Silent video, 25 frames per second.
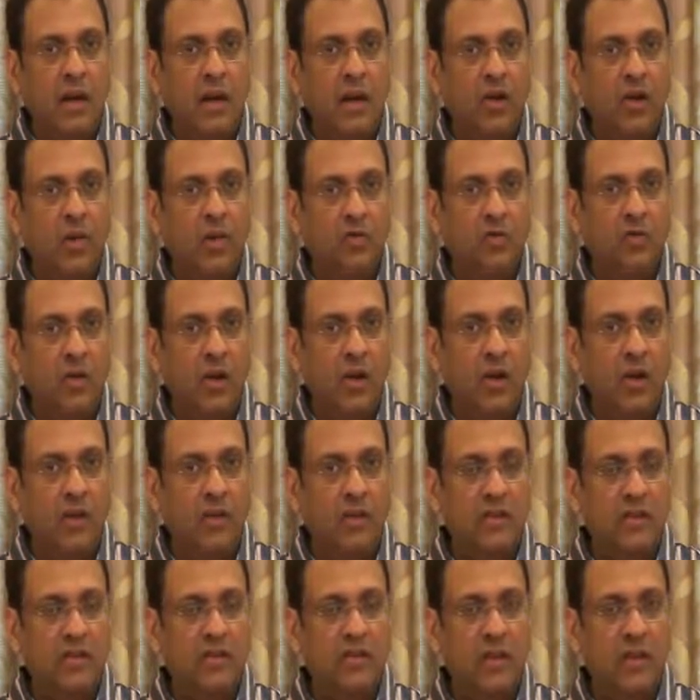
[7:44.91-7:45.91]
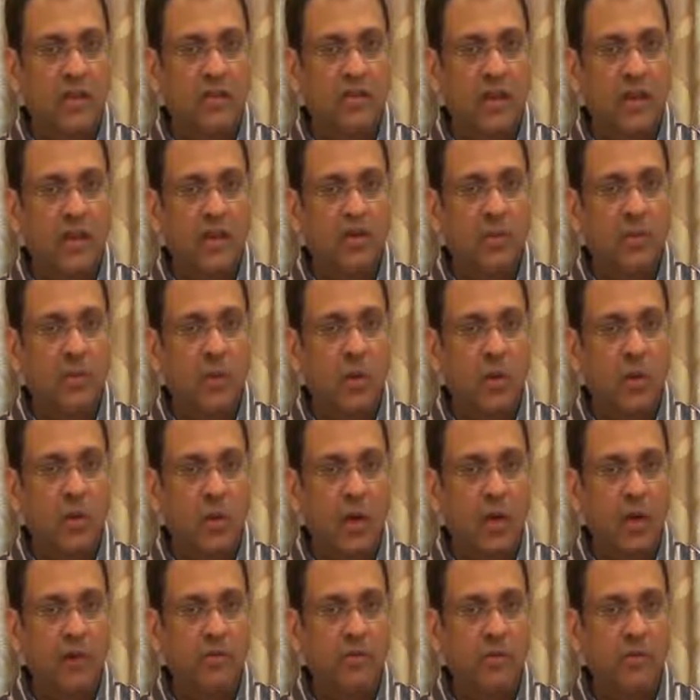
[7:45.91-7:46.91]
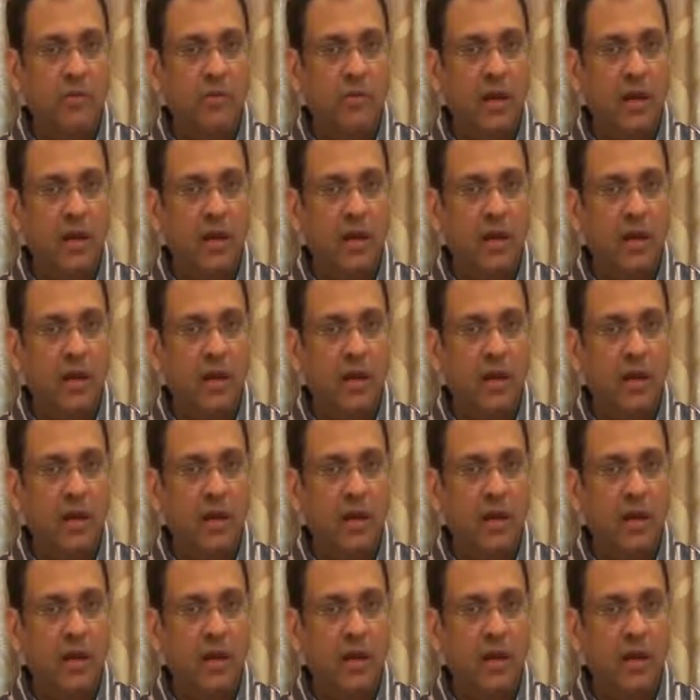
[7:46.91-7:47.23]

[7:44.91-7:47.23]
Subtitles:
Now, so long as it sustains below 850,